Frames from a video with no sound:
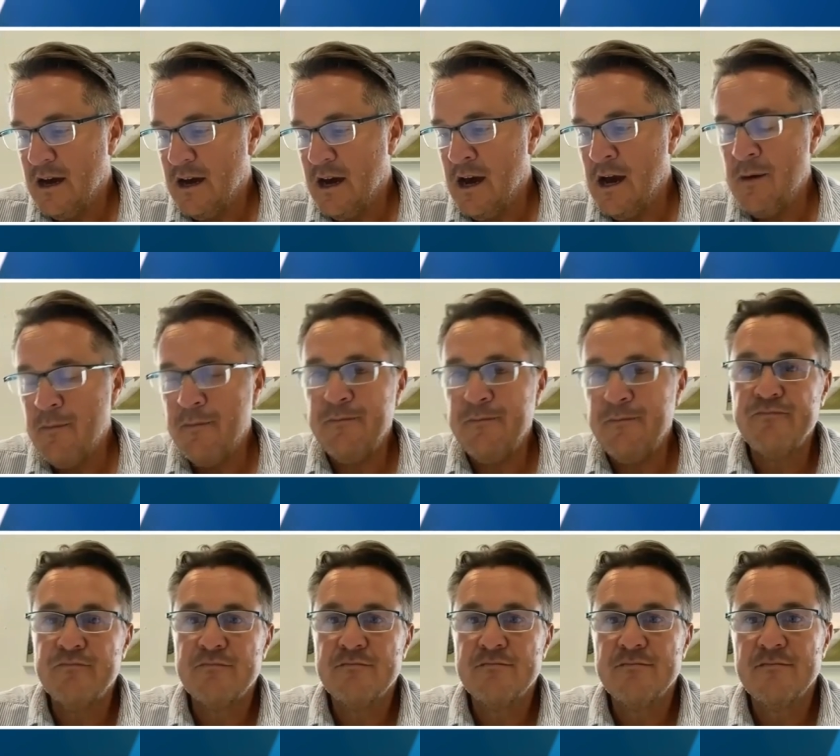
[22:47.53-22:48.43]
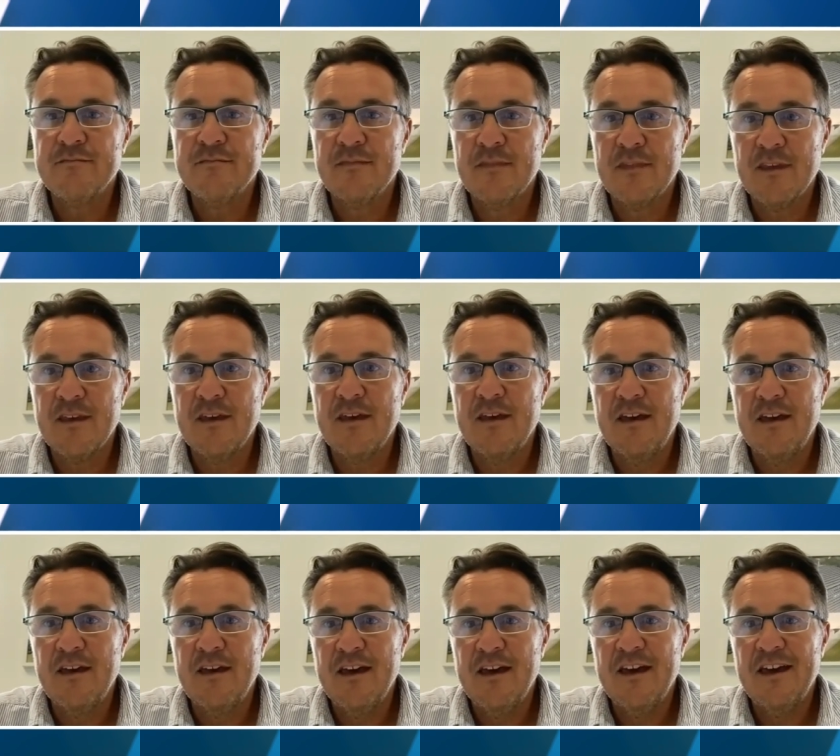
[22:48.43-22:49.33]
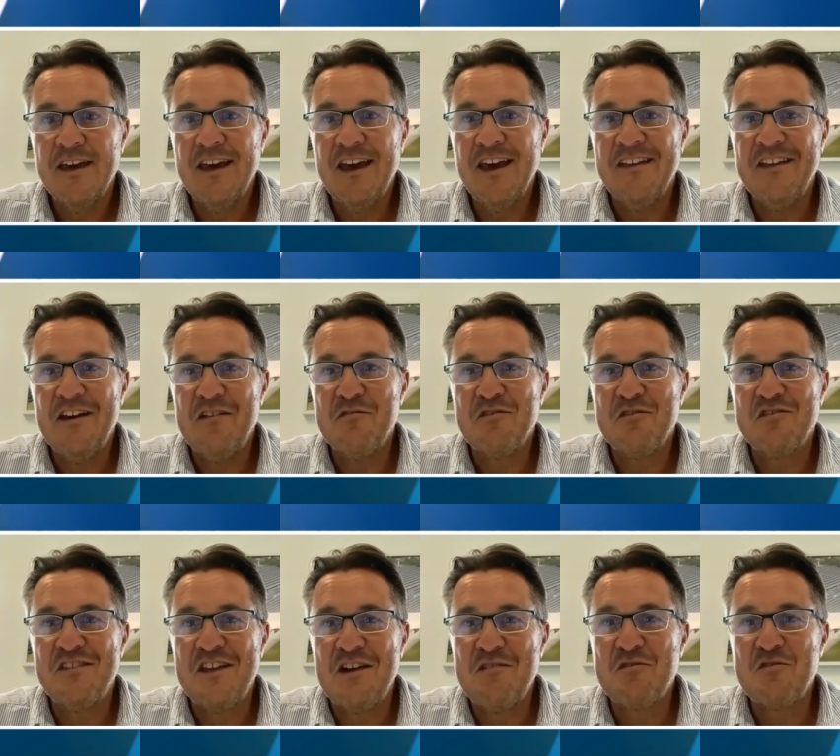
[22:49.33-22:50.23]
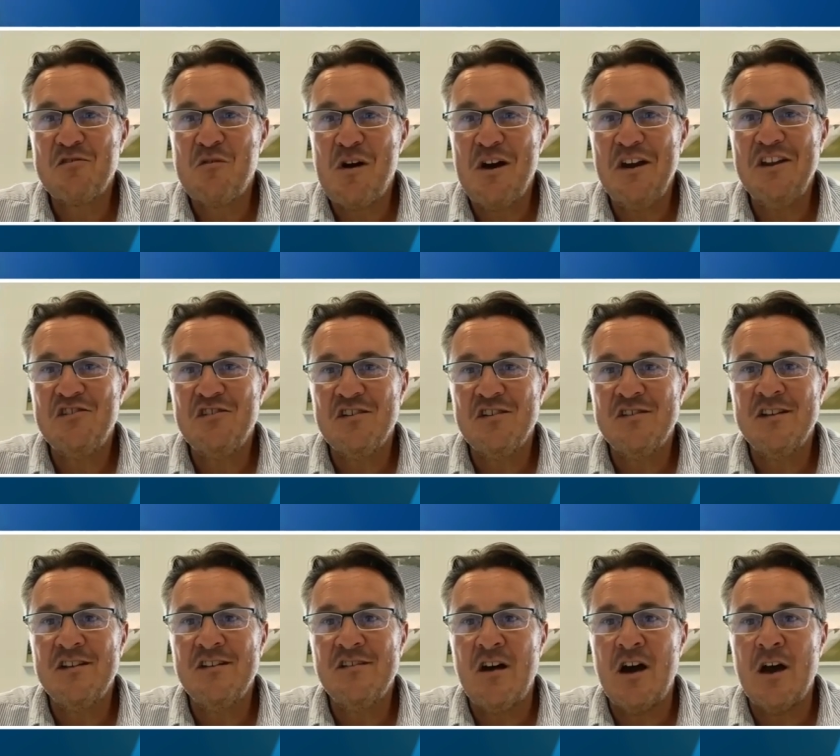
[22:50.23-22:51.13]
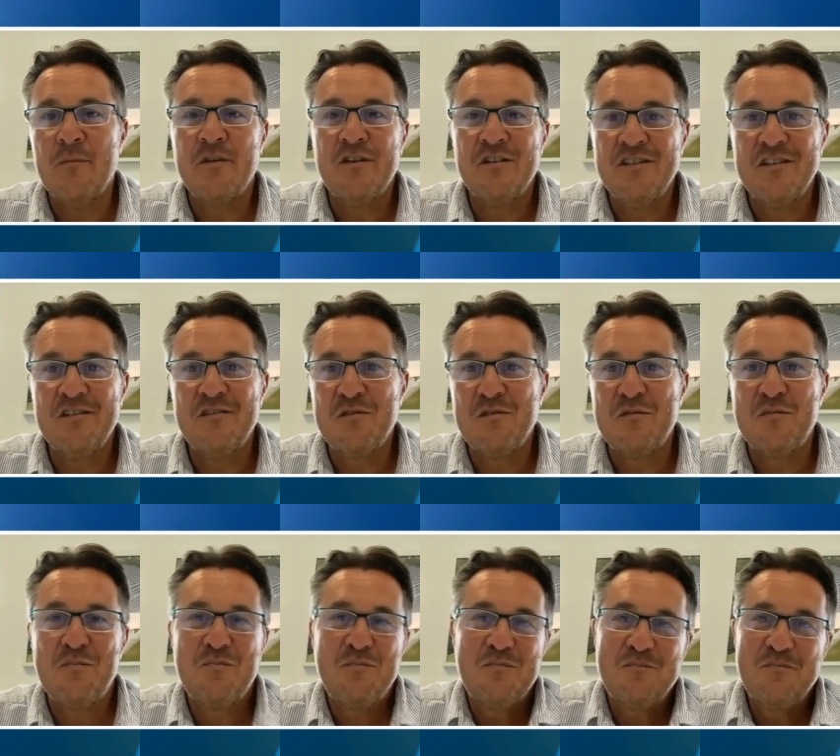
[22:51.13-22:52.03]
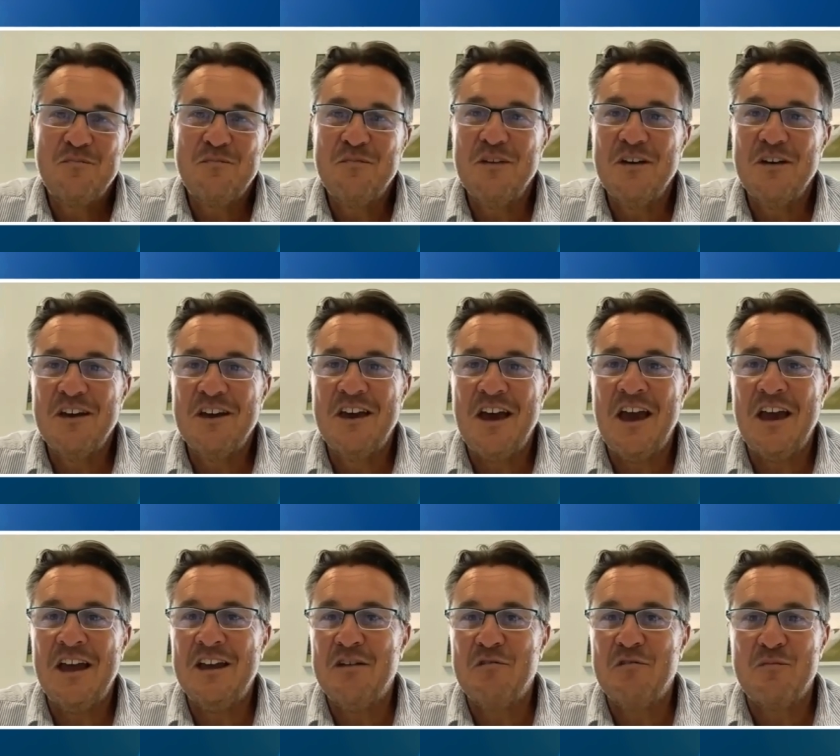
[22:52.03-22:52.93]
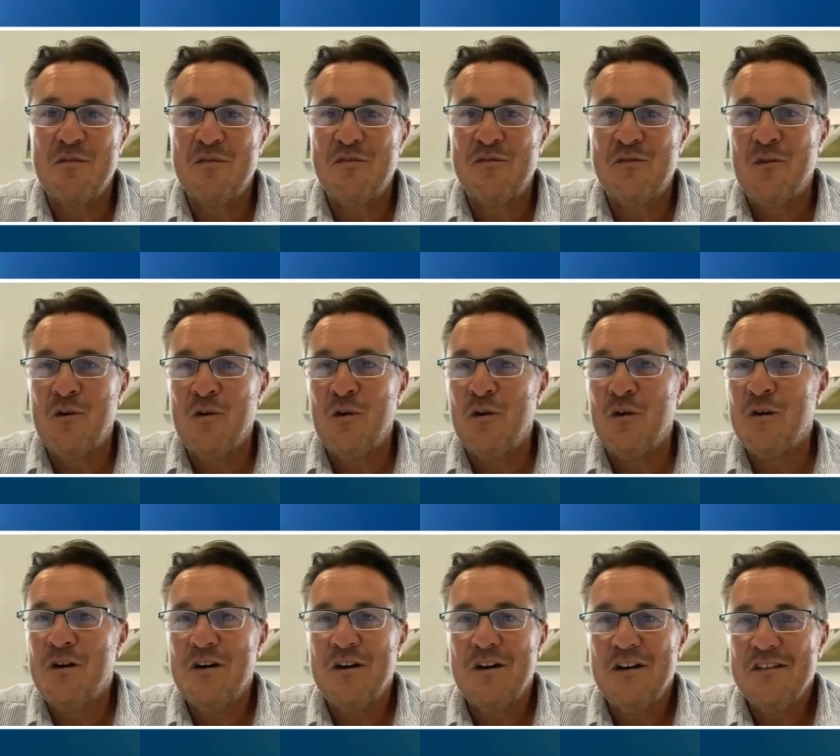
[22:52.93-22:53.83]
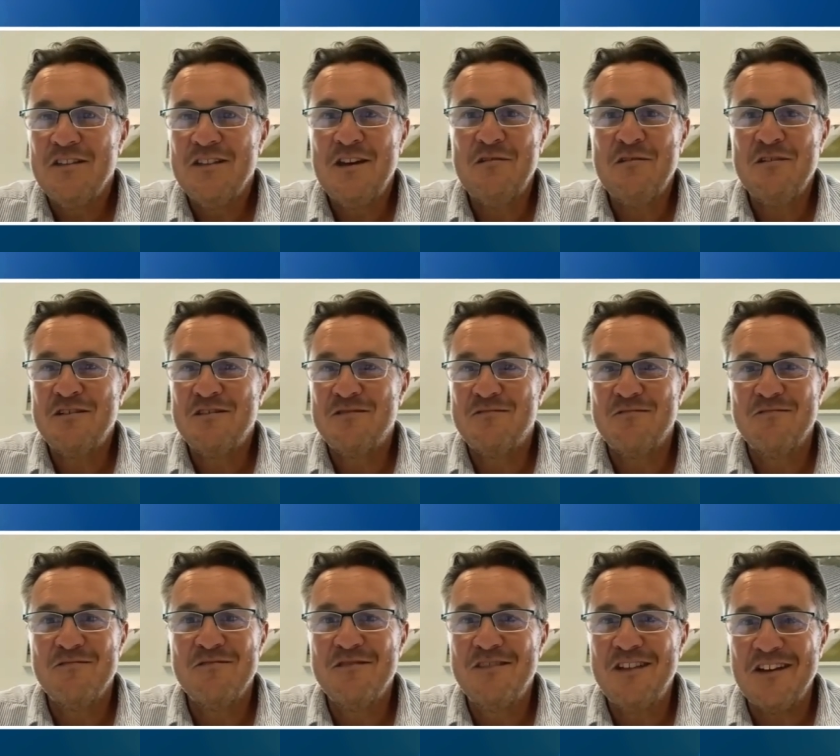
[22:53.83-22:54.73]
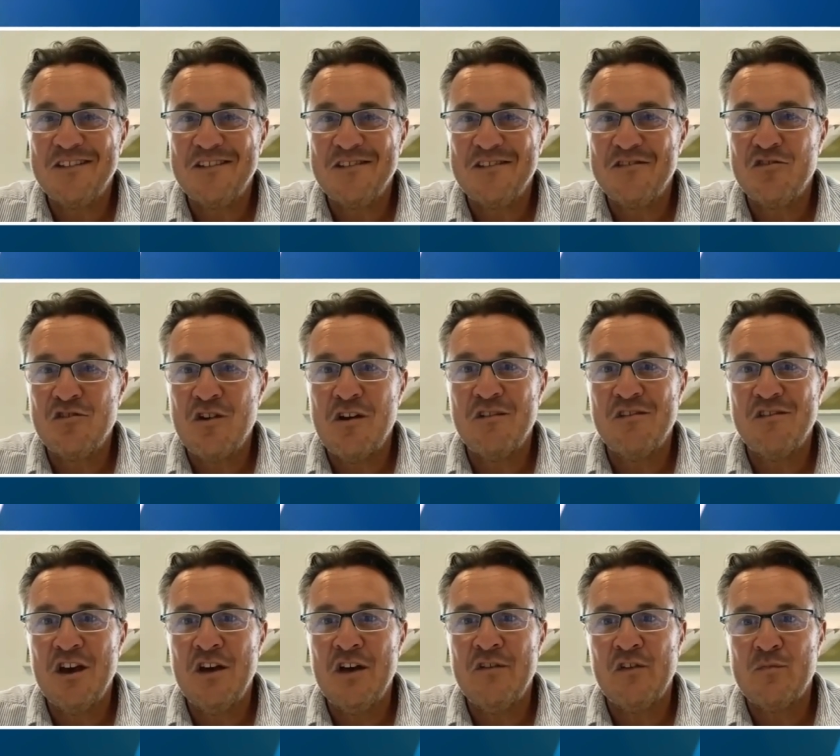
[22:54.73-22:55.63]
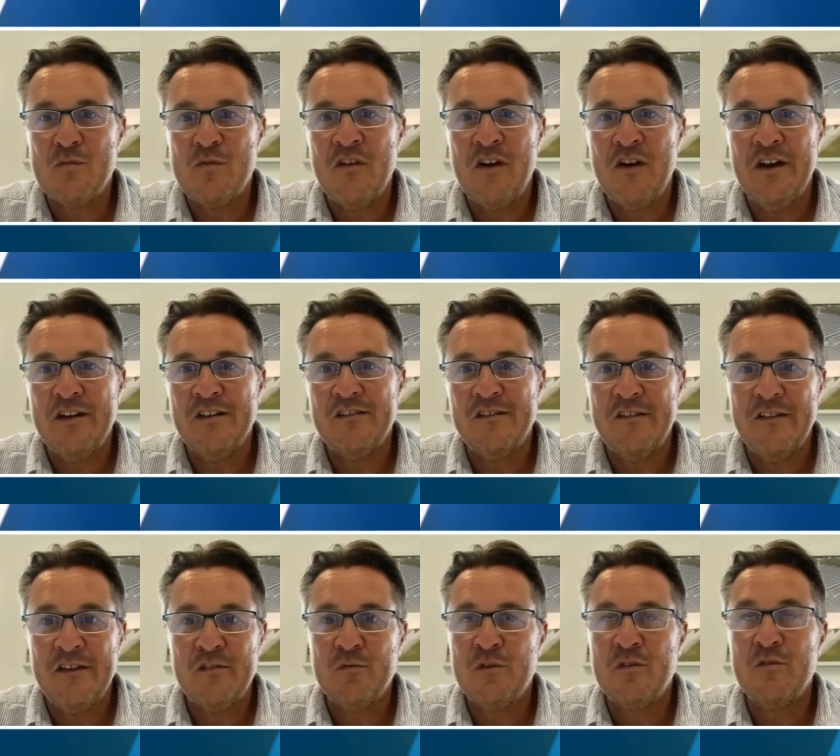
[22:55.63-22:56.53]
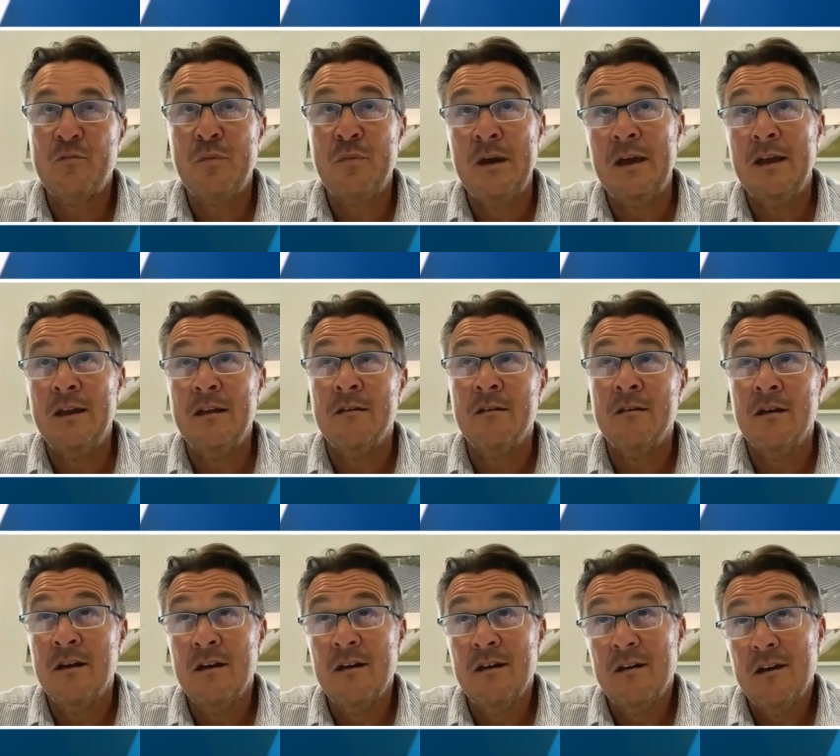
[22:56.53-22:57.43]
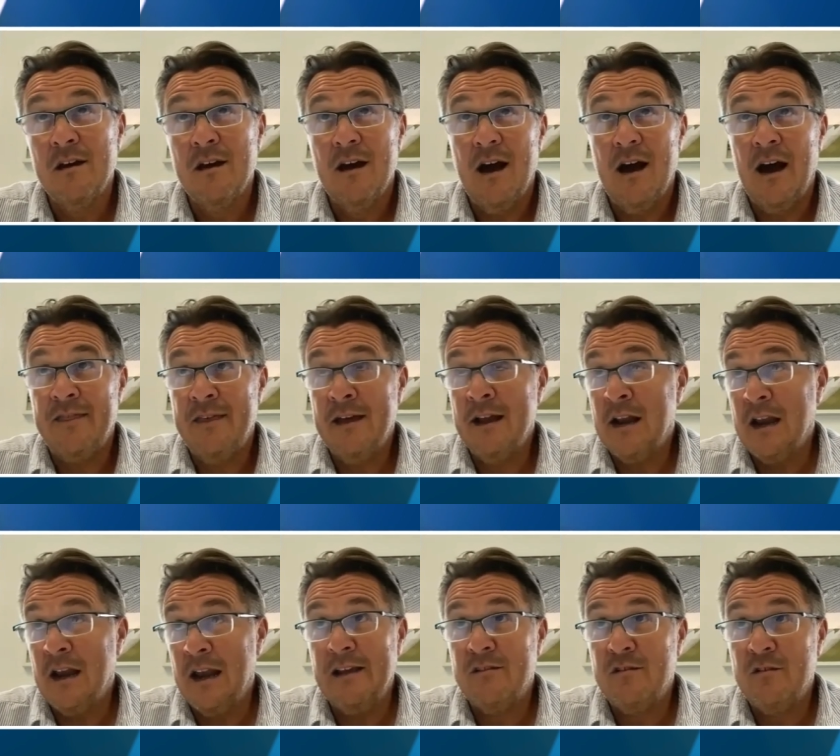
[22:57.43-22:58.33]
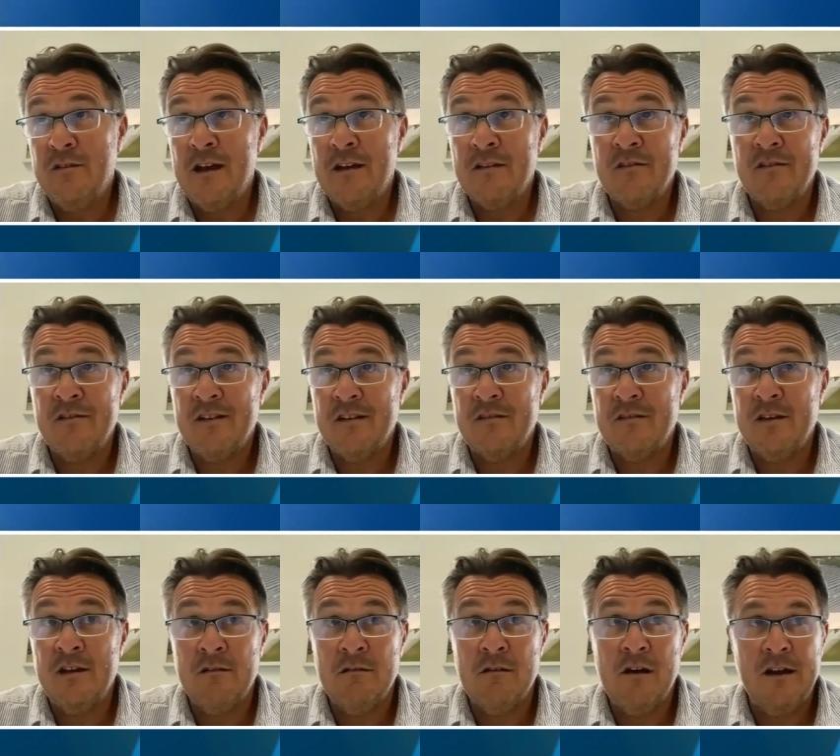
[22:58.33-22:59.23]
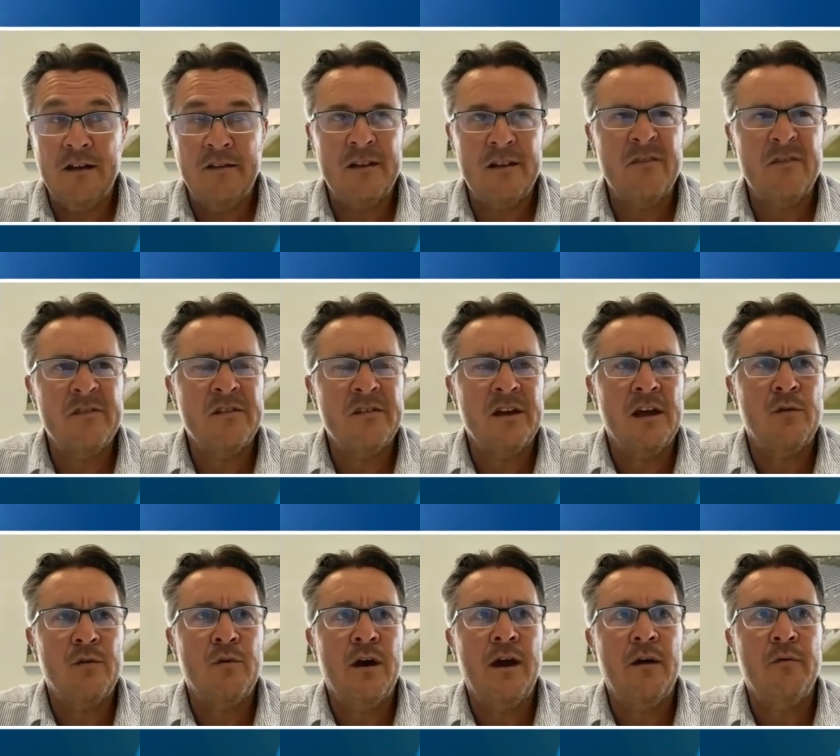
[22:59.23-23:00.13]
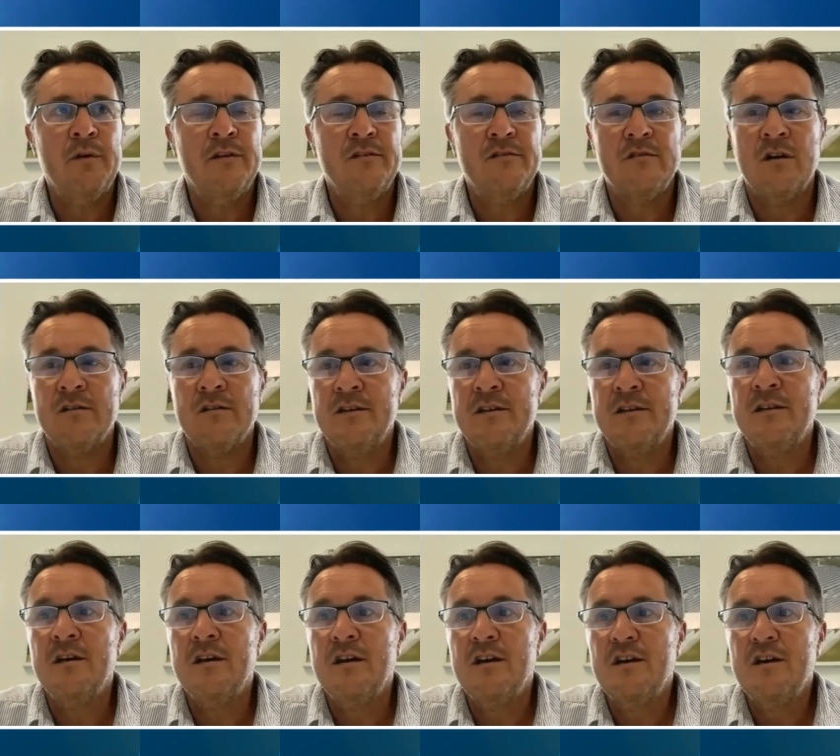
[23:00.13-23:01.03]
Um, yeah, and that was that was quite an interesting time because this was again it was before there was dozens of drone service providers. So this would have been, I think, late 2016 or early 17 where we started